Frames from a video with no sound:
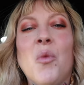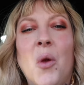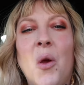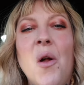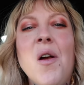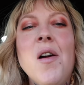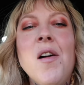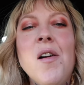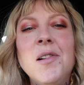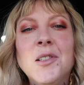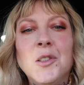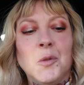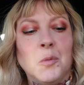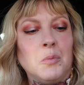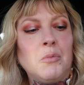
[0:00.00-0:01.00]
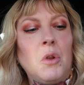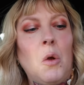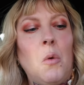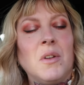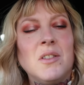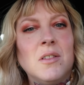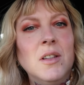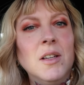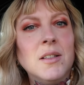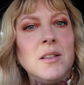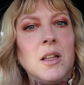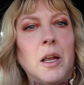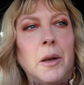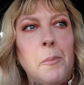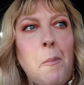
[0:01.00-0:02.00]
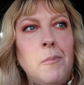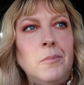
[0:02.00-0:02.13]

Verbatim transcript: Oh, what's this then?